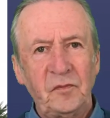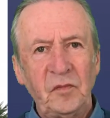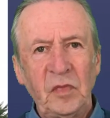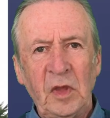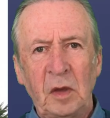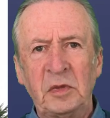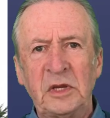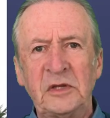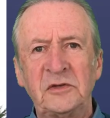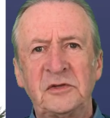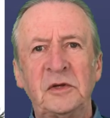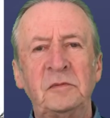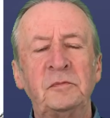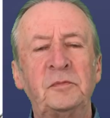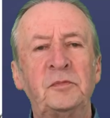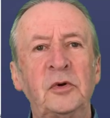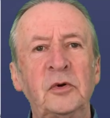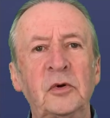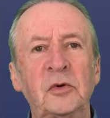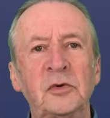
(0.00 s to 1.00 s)
but its
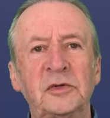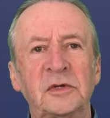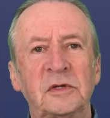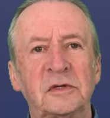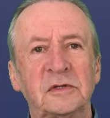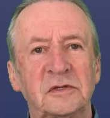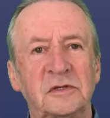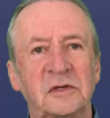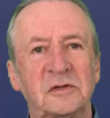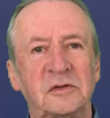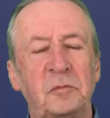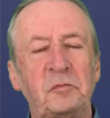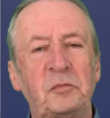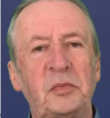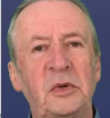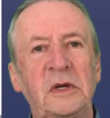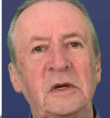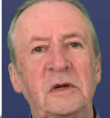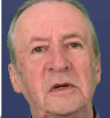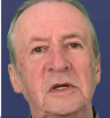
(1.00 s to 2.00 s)
importance as a
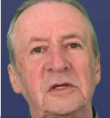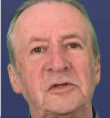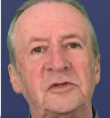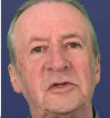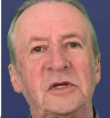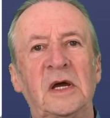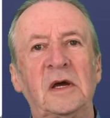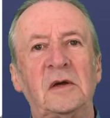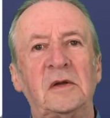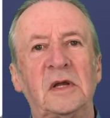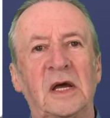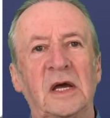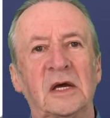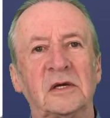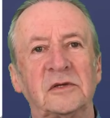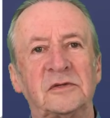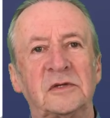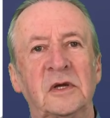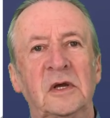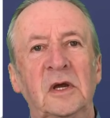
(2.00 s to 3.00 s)
period
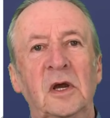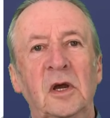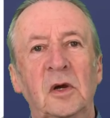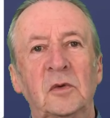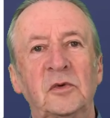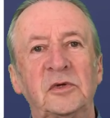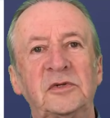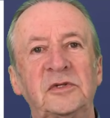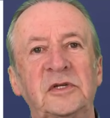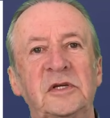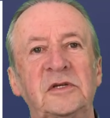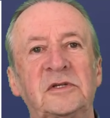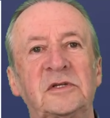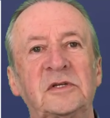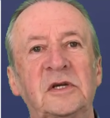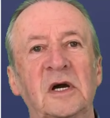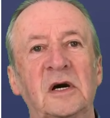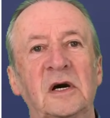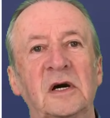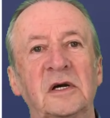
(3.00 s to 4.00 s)
townhouse was
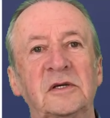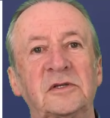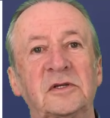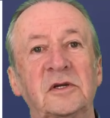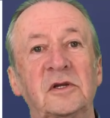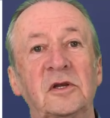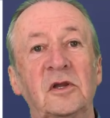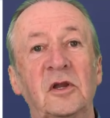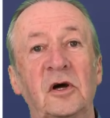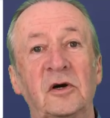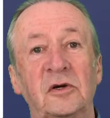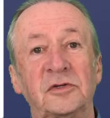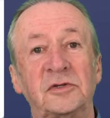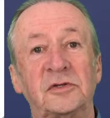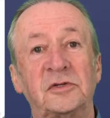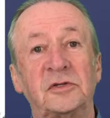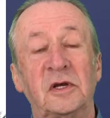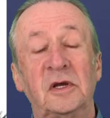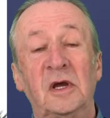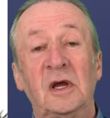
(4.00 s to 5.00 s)
disguised and
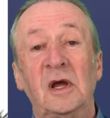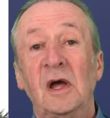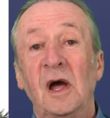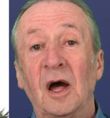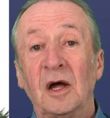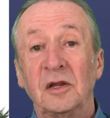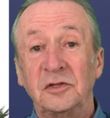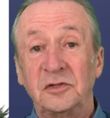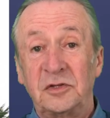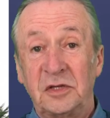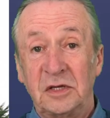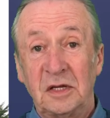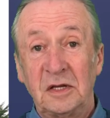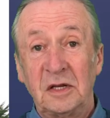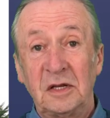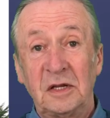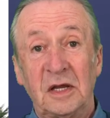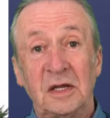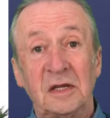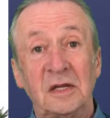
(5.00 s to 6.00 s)
lost,
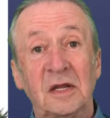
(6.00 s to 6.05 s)
until in